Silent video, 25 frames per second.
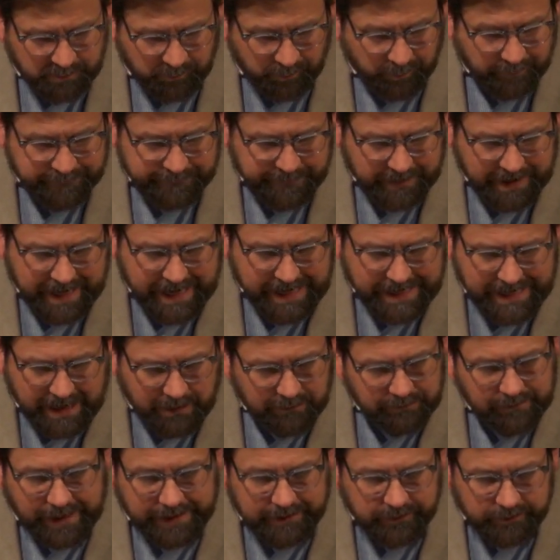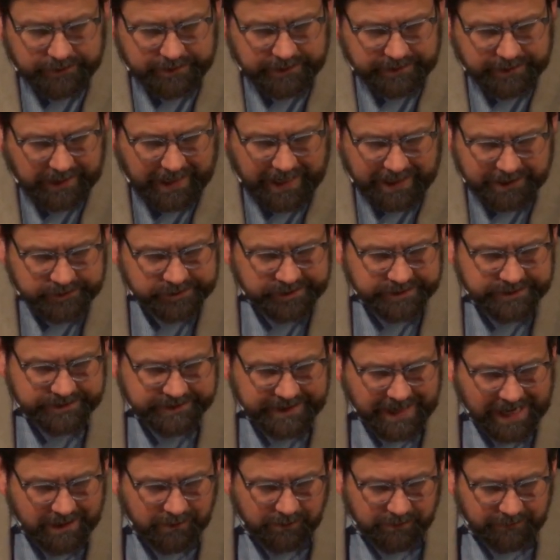And we'll find out later that they actually
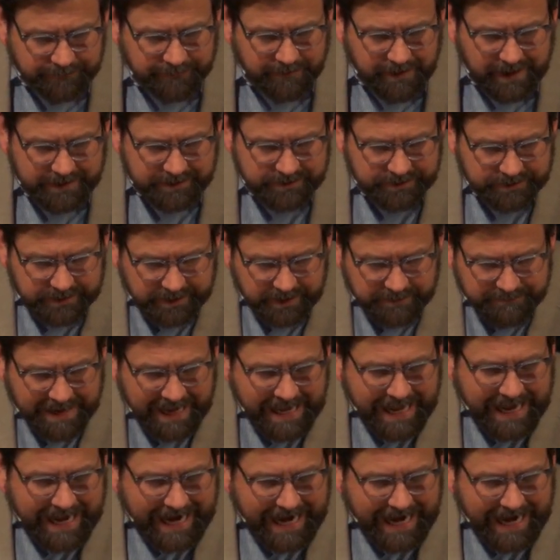sacrificed to them,